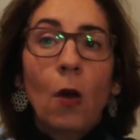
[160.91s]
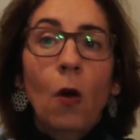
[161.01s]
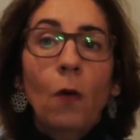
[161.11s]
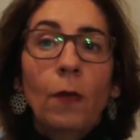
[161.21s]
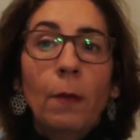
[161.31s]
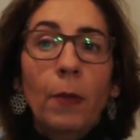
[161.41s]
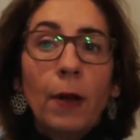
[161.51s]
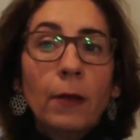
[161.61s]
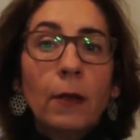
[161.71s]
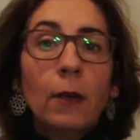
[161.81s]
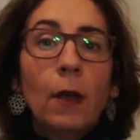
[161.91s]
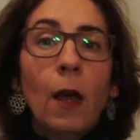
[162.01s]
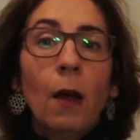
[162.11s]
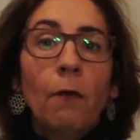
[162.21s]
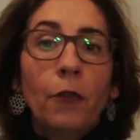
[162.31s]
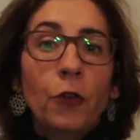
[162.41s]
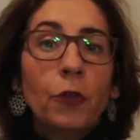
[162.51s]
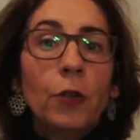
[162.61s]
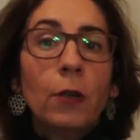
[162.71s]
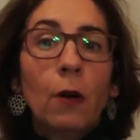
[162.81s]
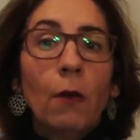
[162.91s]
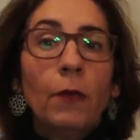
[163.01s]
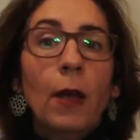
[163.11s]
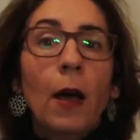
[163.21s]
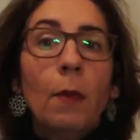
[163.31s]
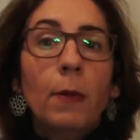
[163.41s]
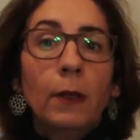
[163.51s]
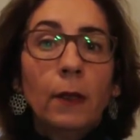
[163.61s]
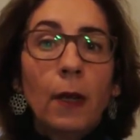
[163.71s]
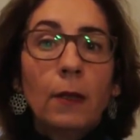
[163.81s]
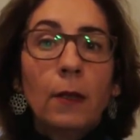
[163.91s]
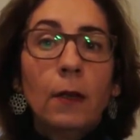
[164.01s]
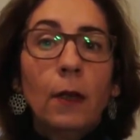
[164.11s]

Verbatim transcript: on the present and future of the advertising